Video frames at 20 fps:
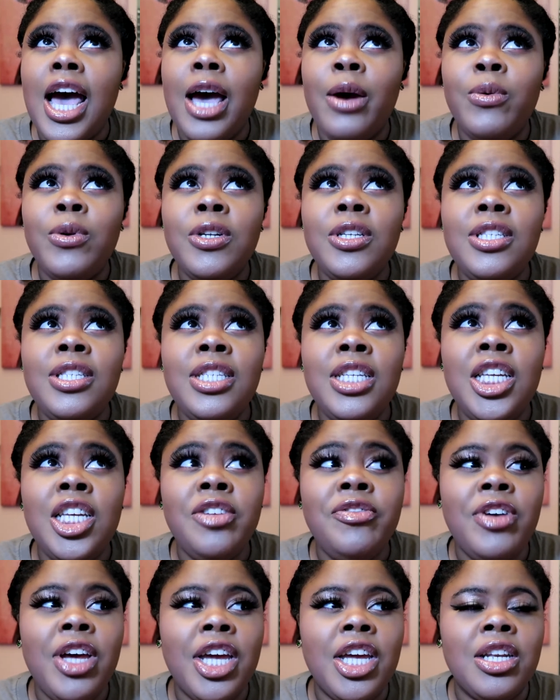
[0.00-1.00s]
I want to see
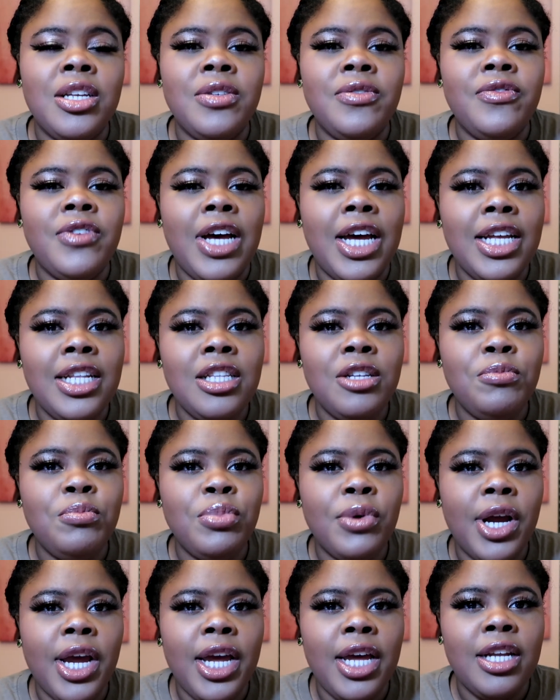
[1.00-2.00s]
if I can find the
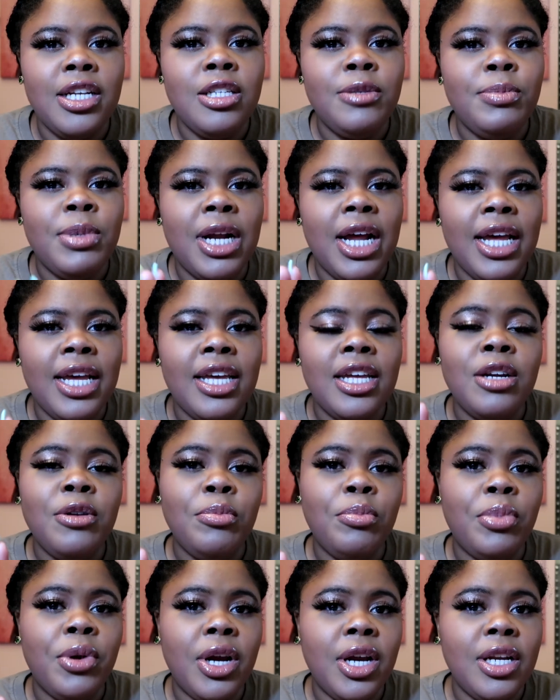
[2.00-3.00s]
brand, but I get a
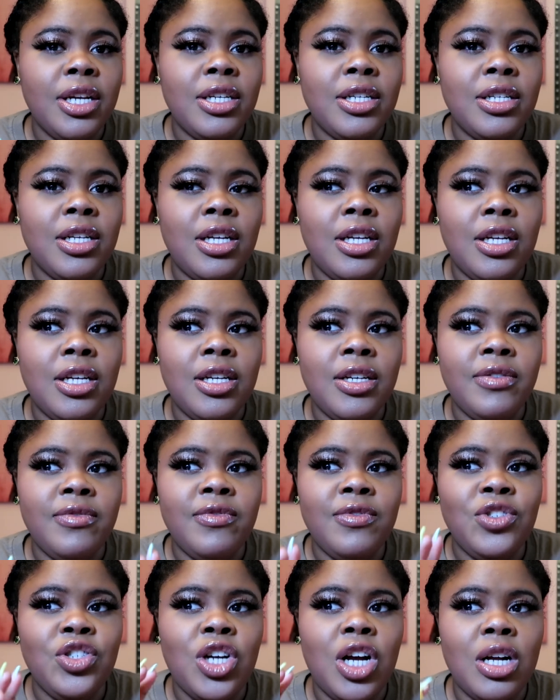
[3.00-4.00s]
brand
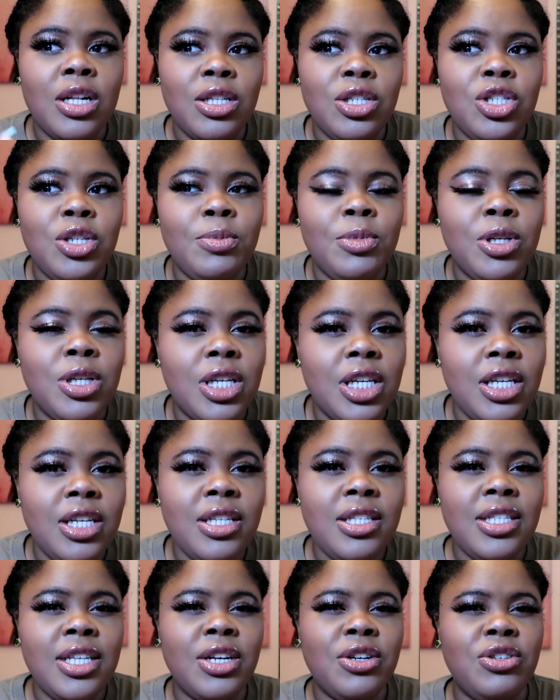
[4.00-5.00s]
of chocolate chip
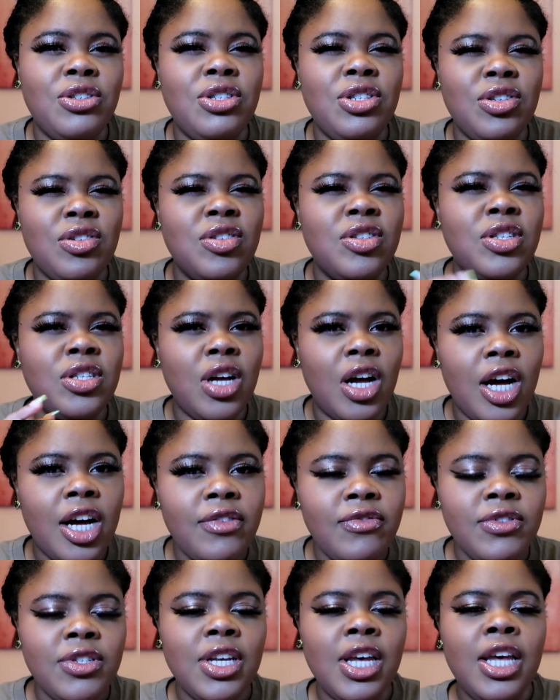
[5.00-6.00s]
cookies that are still
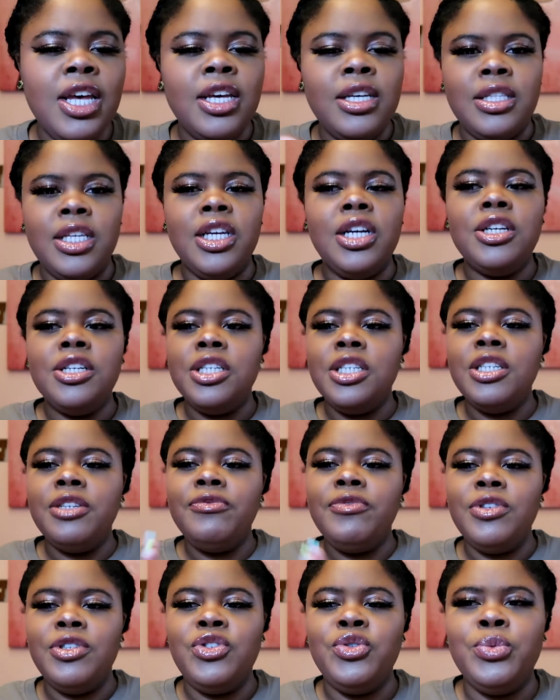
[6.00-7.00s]
soft. They are
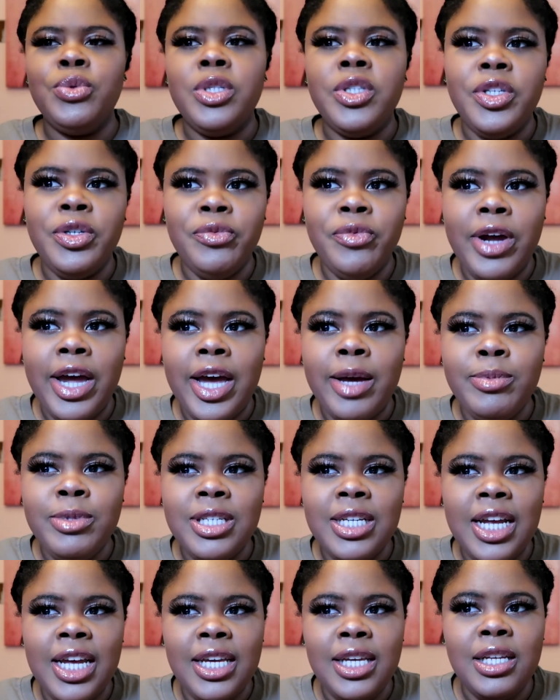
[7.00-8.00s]
individually wrapped
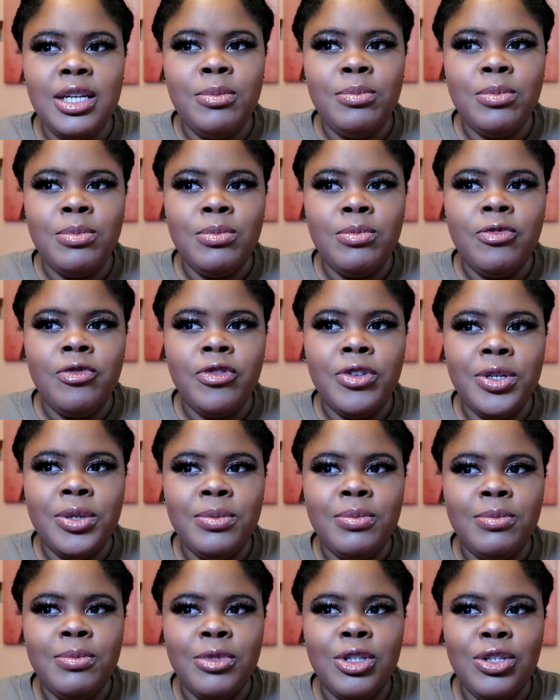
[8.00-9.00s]
and I get them
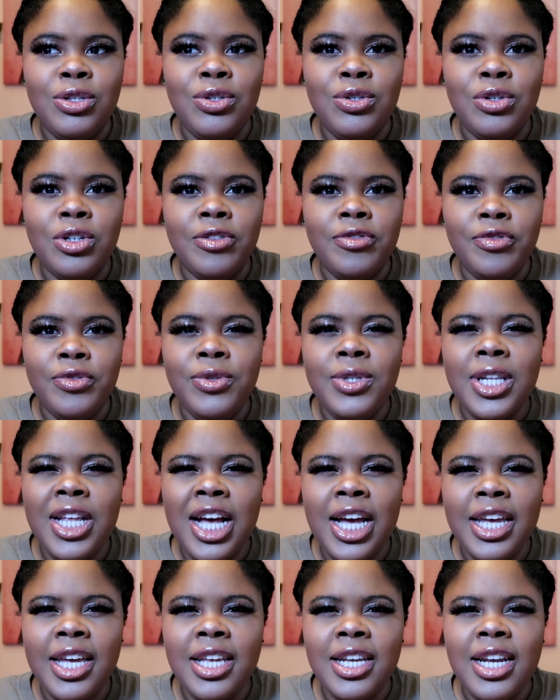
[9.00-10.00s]
from the store Food
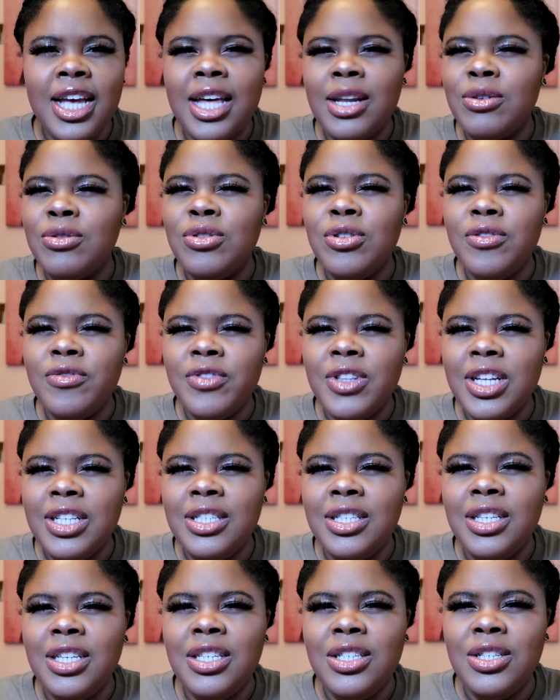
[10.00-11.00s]
Lion. I don't know if
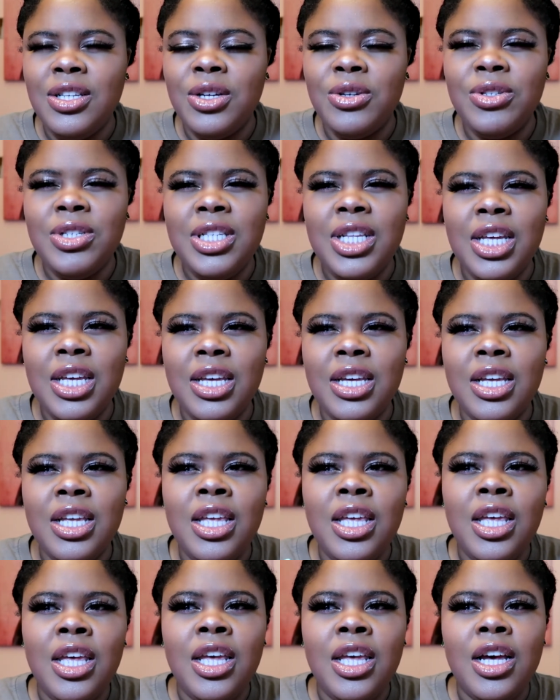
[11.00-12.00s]
that's an East Coast thing,
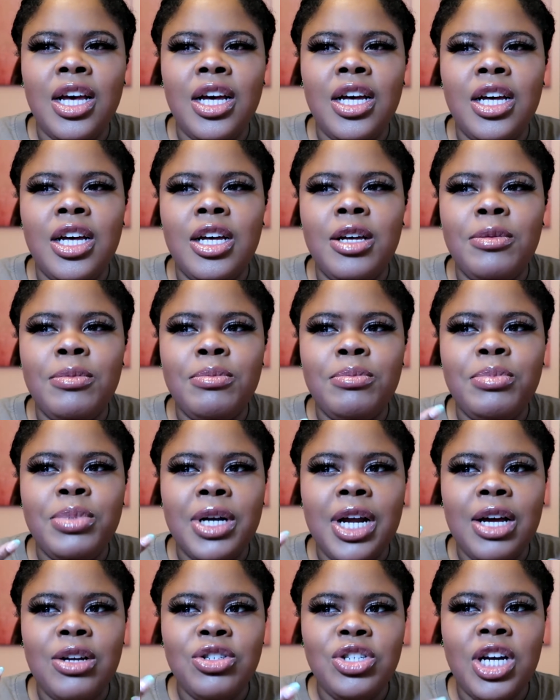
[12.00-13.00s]
um,
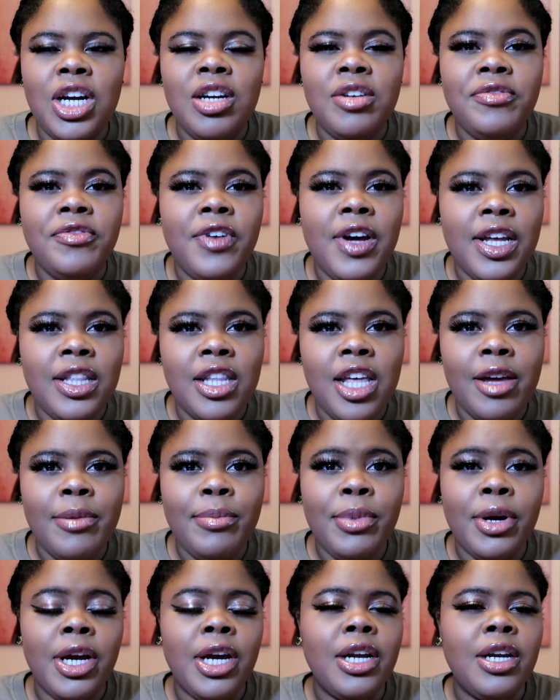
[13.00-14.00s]
but I'll try and find
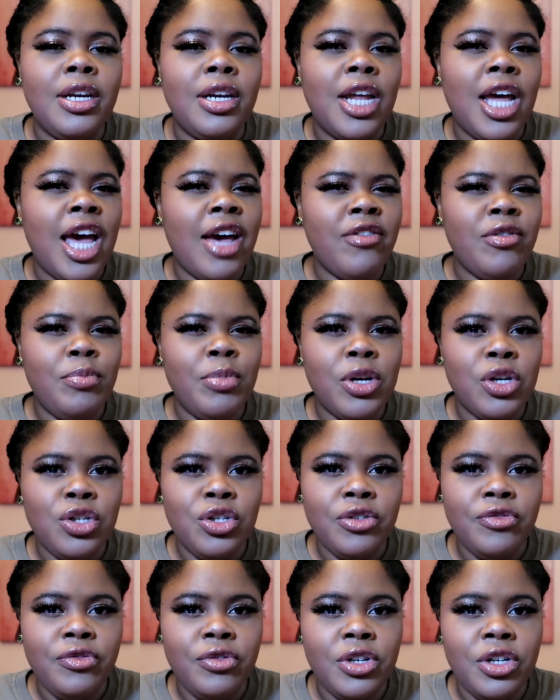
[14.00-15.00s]
that brand and have a
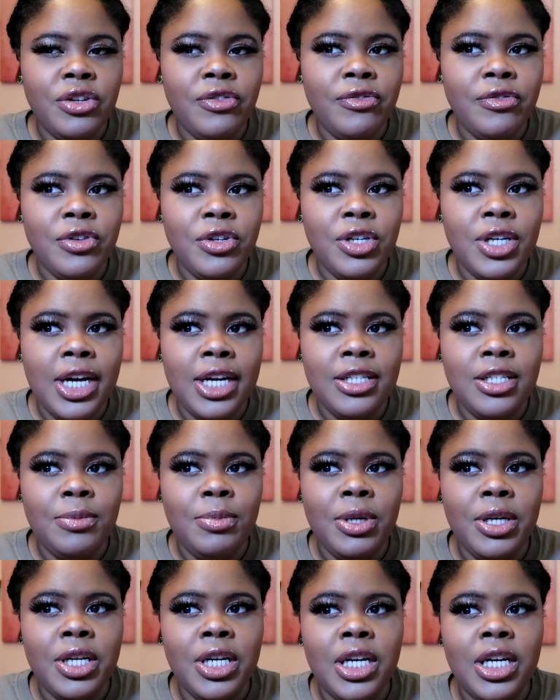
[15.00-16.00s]
picture for it for you guys
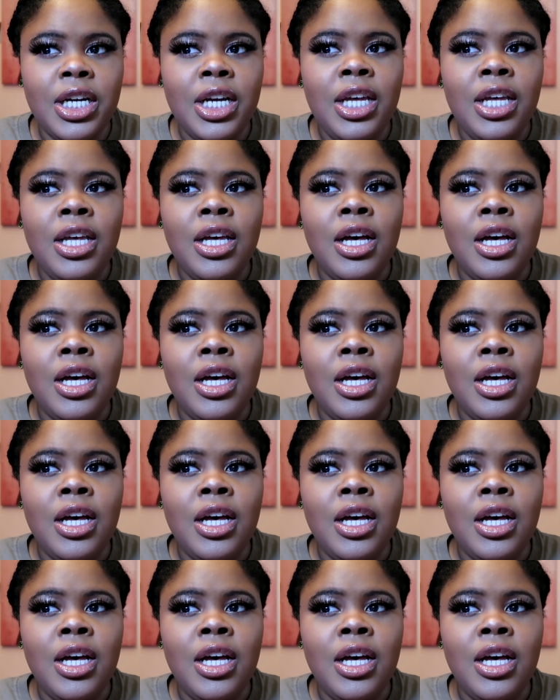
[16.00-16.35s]
up here.